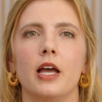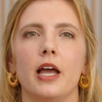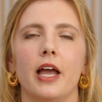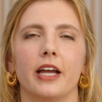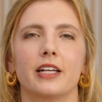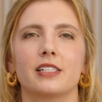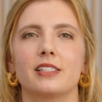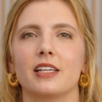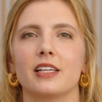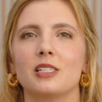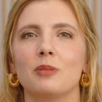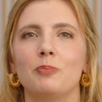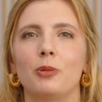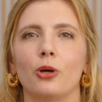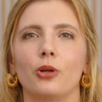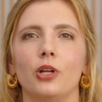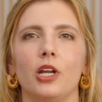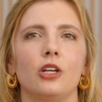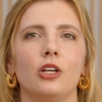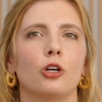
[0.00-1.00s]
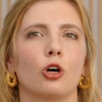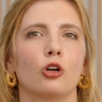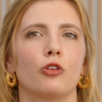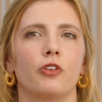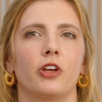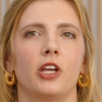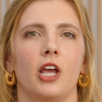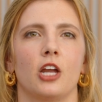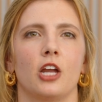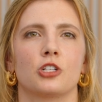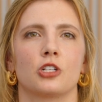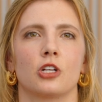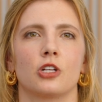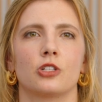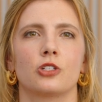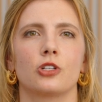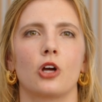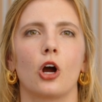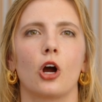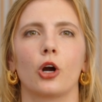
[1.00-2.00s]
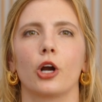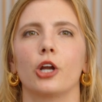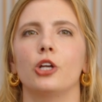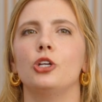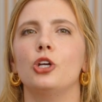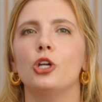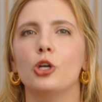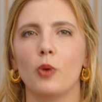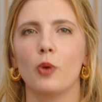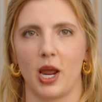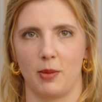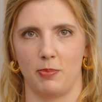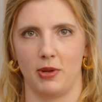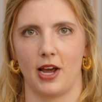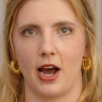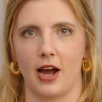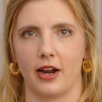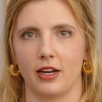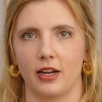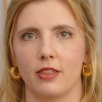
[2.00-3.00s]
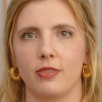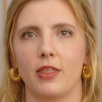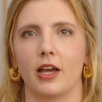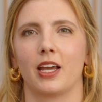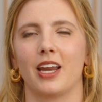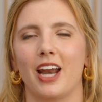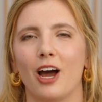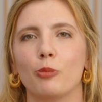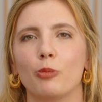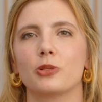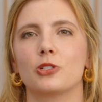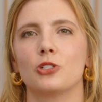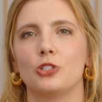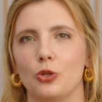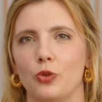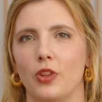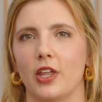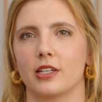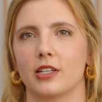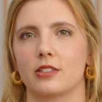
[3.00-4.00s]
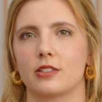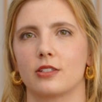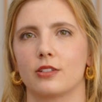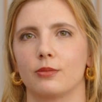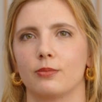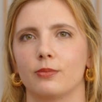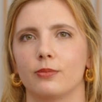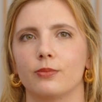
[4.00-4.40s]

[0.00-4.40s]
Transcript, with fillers: Accessibility notifications are a new API that can help us do this.